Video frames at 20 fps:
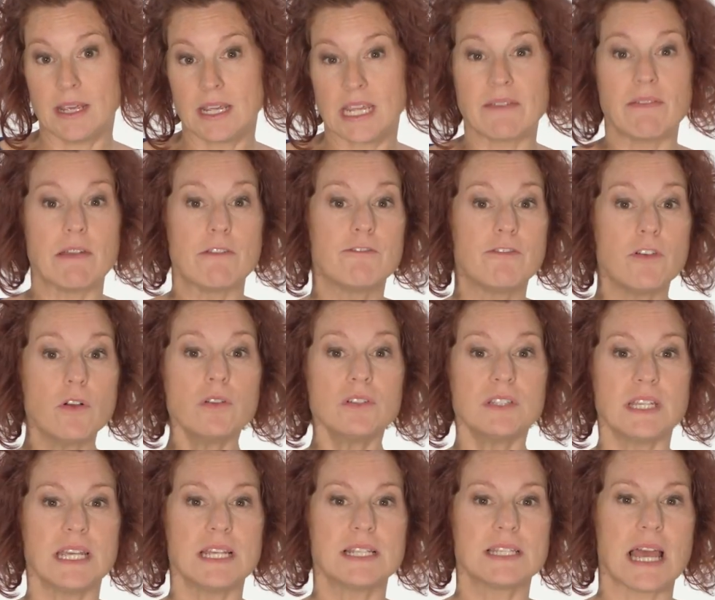giving full
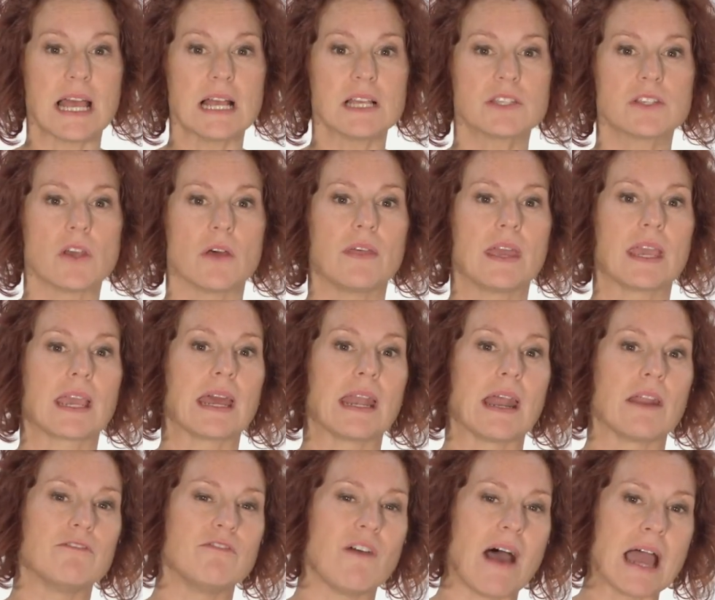details so they can
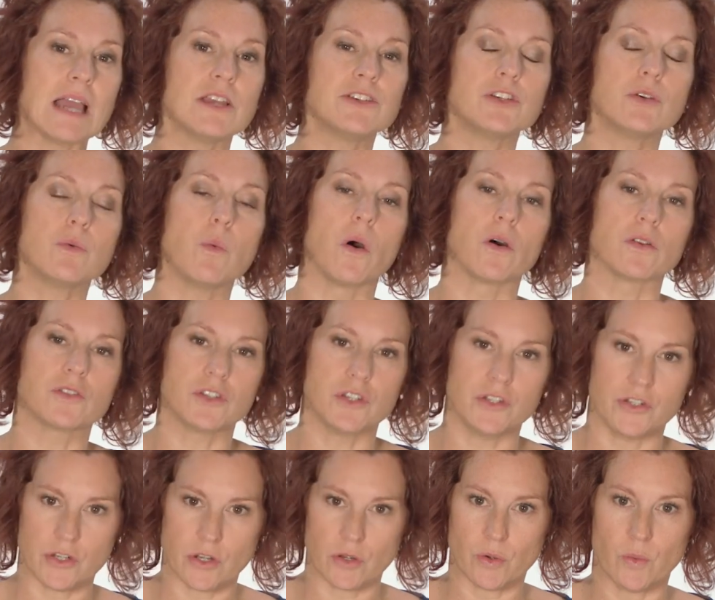advise you what to
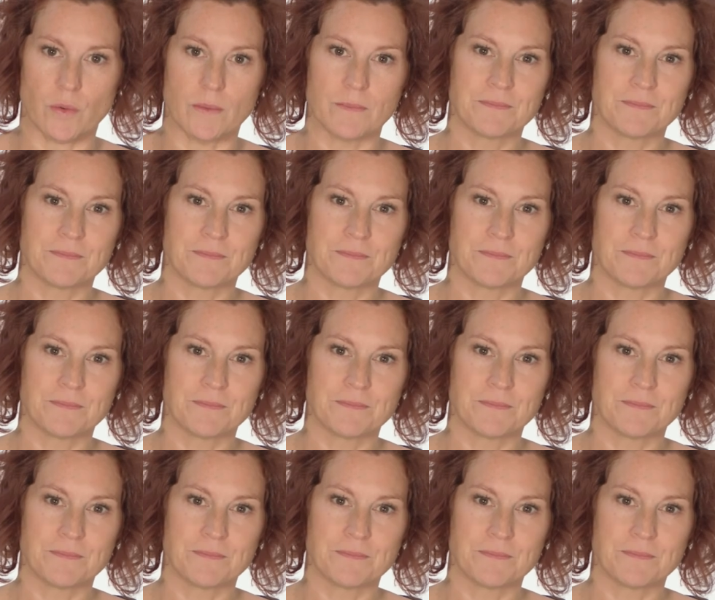do.